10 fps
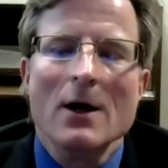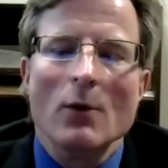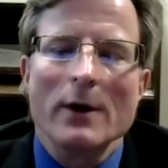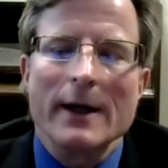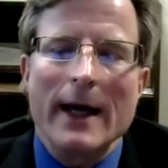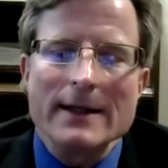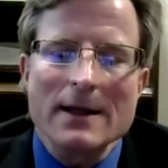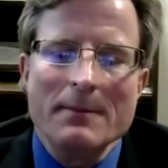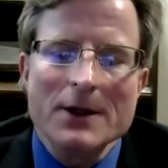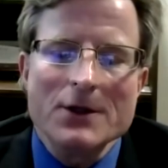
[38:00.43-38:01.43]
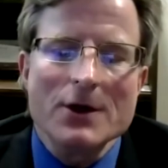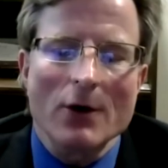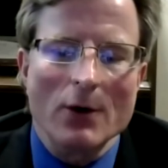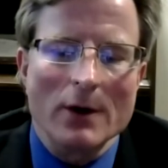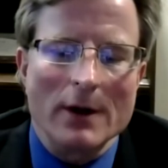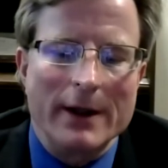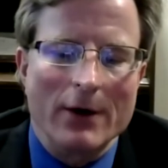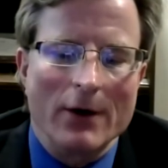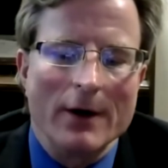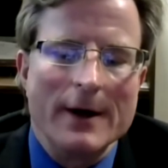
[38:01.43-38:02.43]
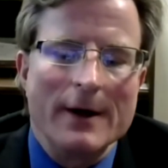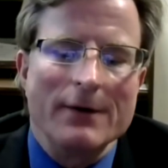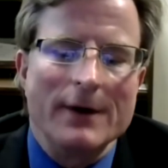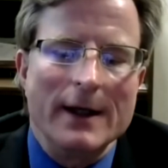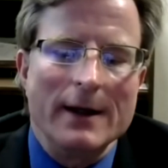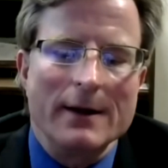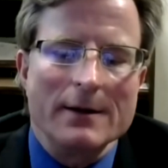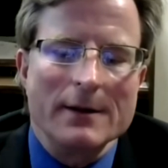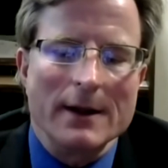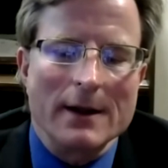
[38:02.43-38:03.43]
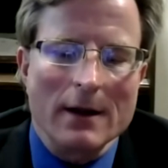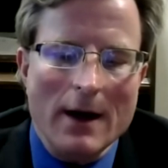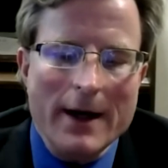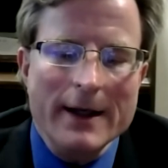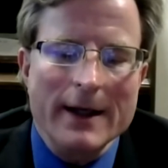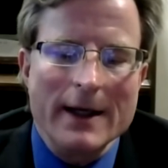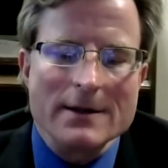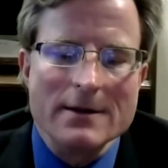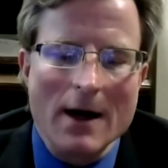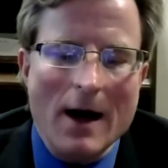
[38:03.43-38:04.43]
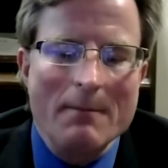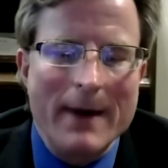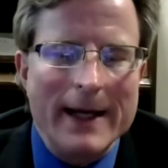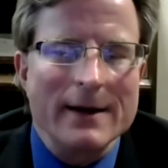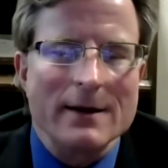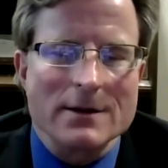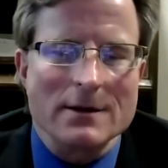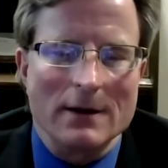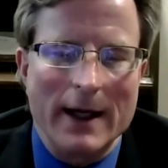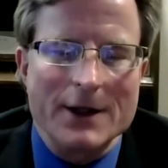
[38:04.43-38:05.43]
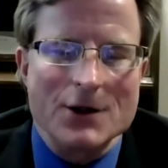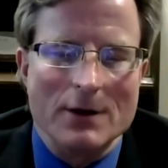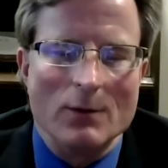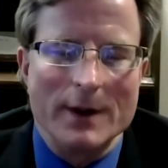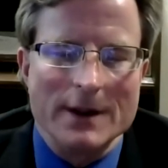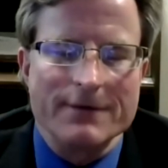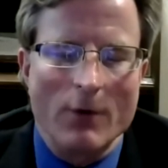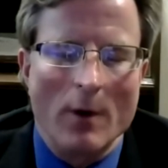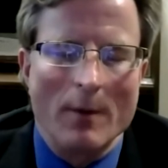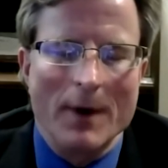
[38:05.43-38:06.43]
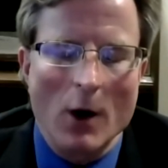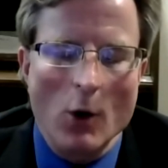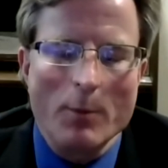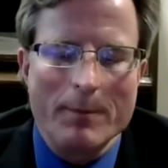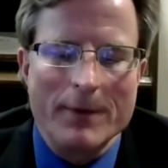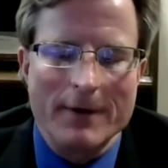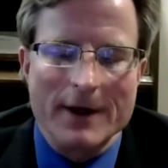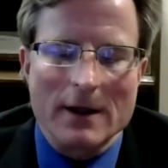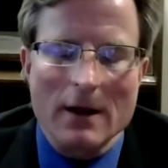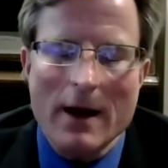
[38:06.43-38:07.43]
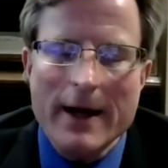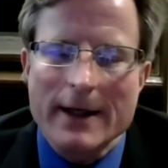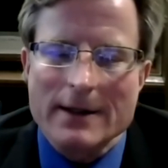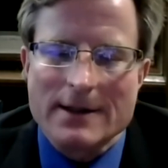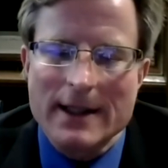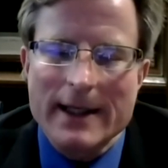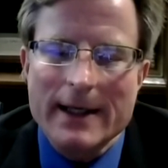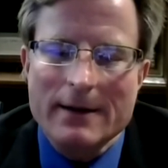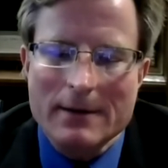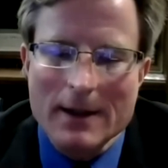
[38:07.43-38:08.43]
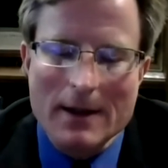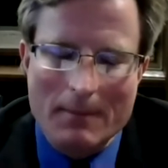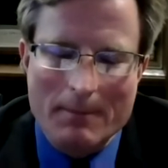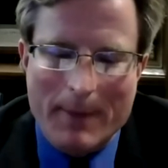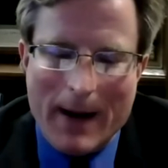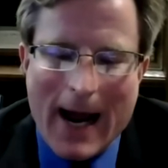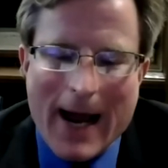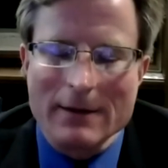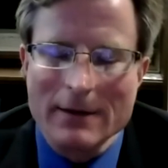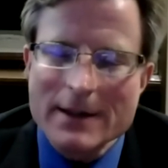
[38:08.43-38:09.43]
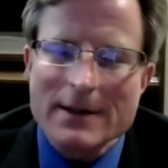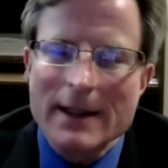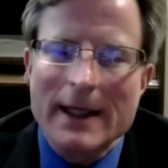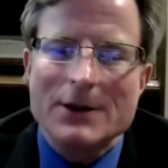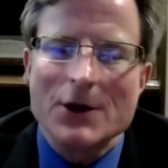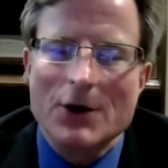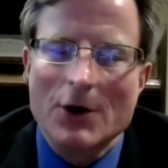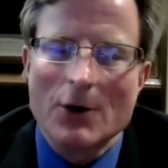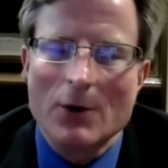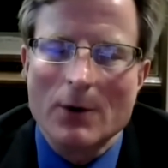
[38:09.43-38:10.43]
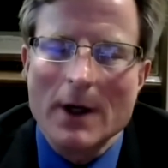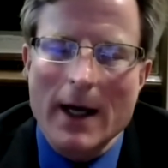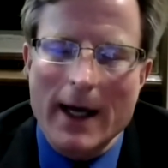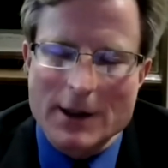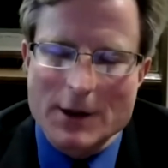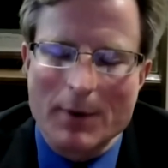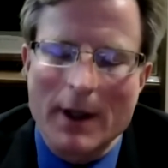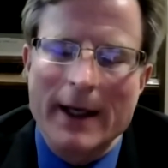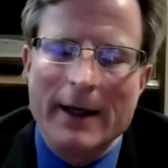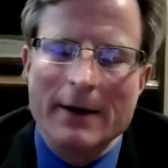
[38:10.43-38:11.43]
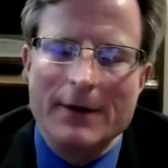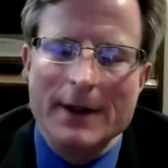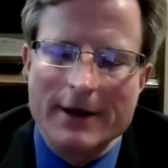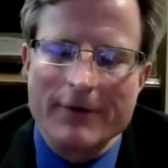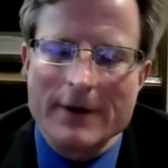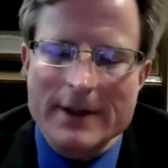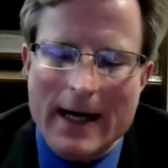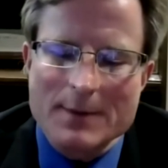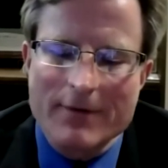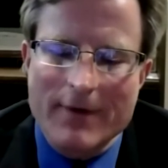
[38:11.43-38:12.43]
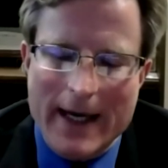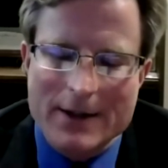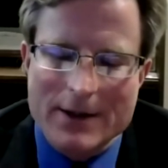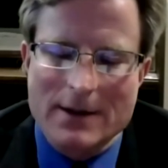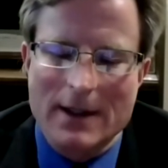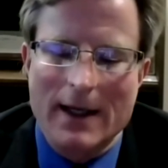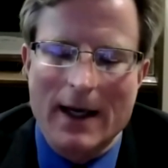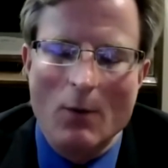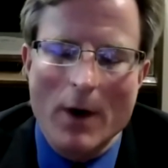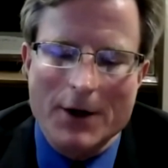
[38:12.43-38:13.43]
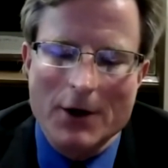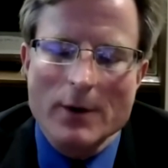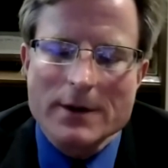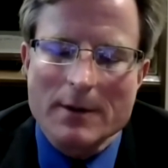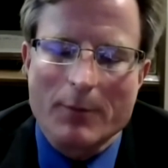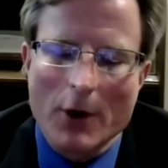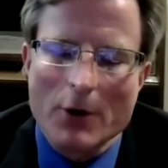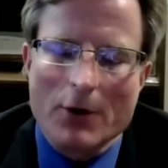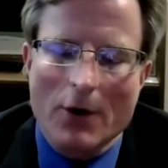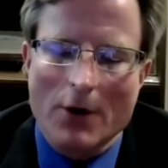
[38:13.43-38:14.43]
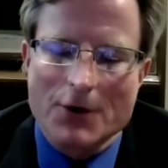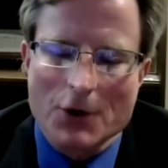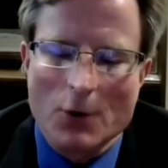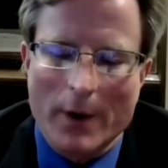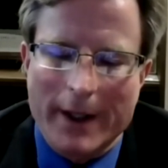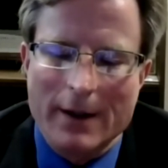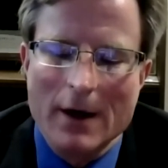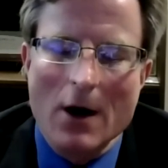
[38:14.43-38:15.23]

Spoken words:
well, as I mentioned earlier, the client is not making a selection with this form. The client is sitting back listening to you explain the different types of agency, and what you as a broker are doing